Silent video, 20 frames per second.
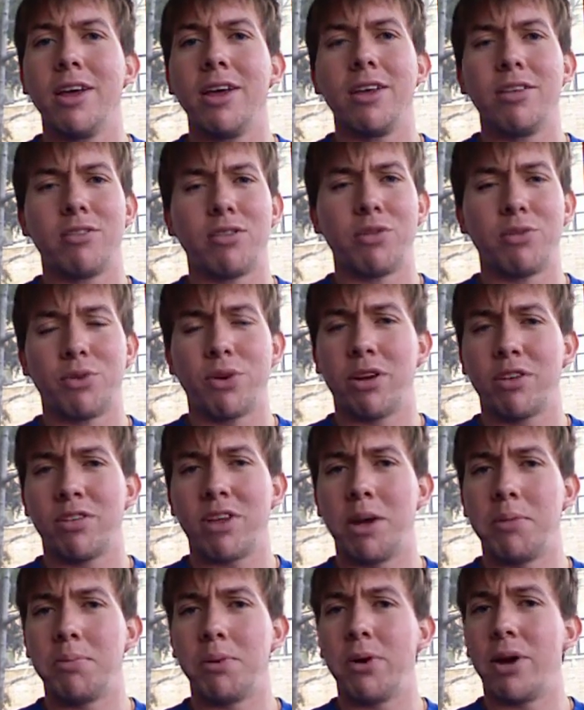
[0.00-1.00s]
So, for
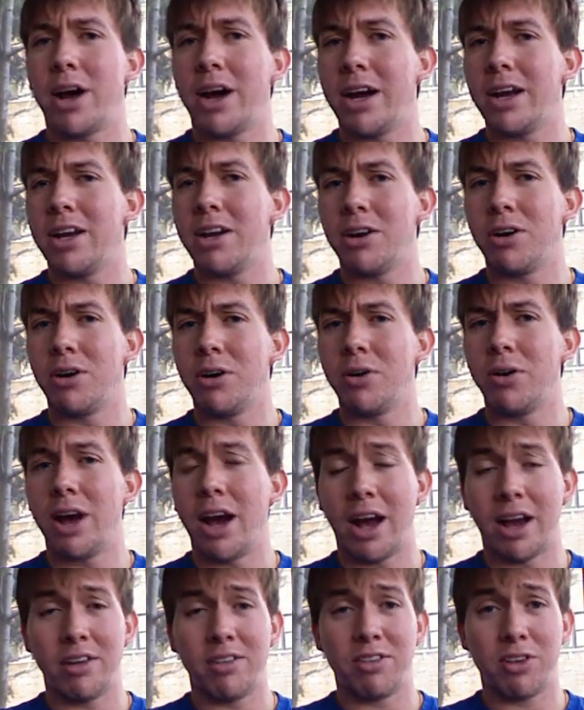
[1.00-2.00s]
example, Idaho
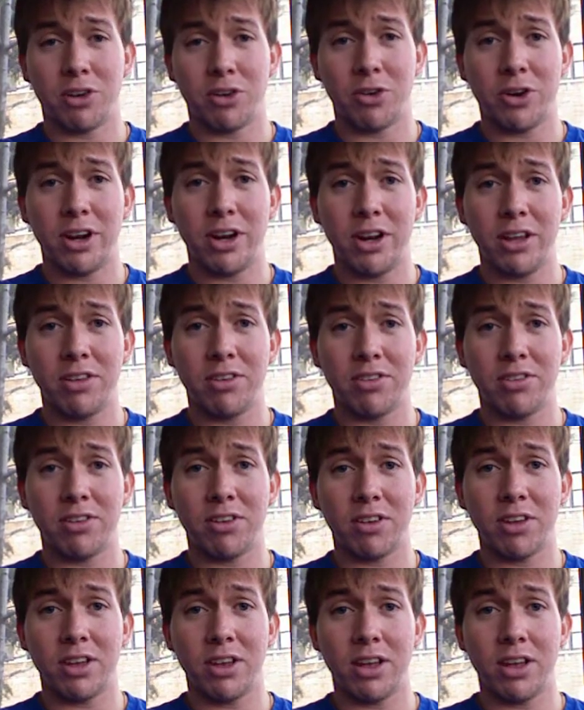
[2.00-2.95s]
has the greatest